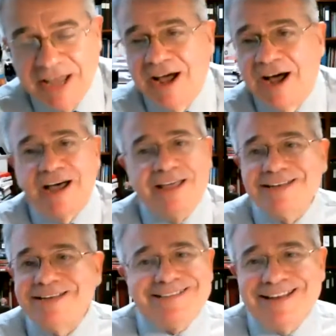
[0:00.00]
Uh, it,
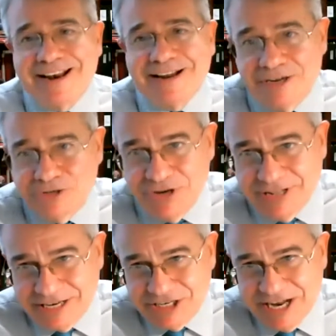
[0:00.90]
it's not a country
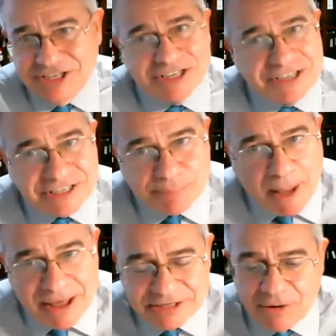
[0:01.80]
that changes its
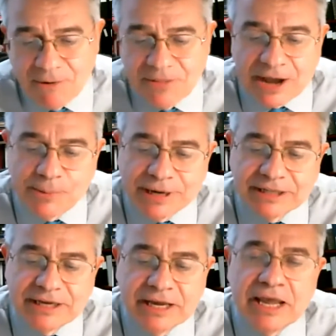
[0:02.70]
spots all that quickly.